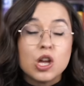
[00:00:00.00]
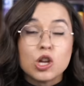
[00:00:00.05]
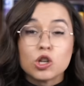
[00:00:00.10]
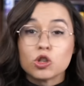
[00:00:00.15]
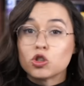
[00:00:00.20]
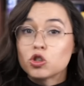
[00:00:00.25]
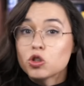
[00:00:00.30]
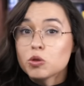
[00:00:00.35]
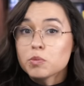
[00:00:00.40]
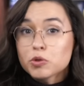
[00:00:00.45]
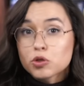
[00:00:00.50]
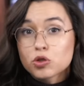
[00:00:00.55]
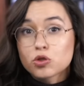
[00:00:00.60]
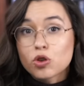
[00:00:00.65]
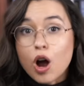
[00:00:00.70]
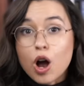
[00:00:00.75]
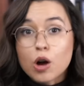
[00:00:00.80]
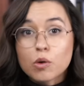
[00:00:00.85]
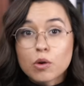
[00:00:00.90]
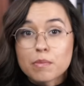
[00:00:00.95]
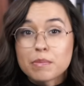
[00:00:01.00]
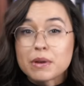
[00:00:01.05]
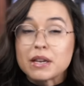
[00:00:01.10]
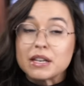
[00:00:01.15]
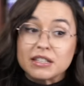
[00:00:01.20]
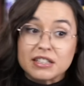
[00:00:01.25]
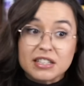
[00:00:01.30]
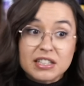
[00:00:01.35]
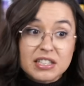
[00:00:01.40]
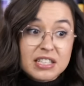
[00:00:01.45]
super strong, where
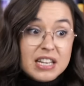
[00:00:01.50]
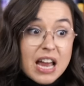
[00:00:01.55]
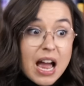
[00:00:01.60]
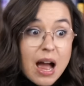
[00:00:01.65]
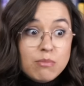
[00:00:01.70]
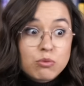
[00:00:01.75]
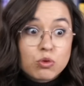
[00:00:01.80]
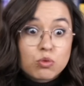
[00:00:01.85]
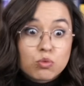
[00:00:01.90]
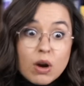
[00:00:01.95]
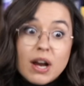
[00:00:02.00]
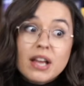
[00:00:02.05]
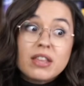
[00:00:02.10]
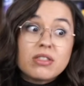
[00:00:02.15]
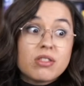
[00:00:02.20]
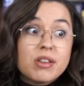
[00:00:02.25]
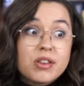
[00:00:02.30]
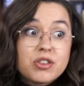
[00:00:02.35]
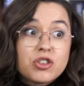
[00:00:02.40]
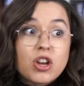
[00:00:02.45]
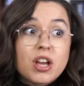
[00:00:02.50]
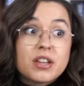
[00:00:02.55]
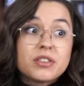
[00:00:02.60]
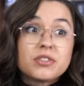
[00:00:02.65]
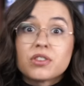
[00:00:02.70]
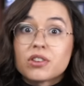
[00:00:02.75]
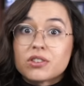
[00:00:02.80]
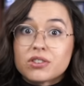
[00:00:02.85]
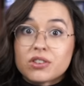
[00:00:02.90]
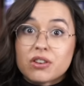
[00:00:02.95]
being stabbed right in the
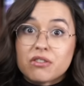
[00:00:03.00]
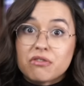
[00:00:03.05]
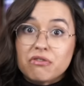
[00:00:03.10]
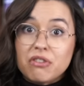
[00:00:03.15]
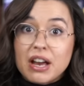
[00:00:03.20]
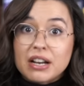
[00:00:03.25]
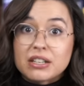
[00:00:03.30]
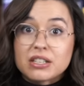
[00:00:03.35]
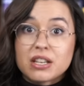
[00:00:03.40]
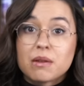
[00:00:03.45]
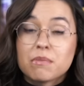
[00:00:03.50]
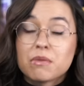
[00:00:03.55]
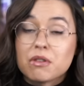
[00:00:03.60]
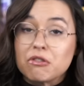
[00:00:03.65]
chest doesn't affect him,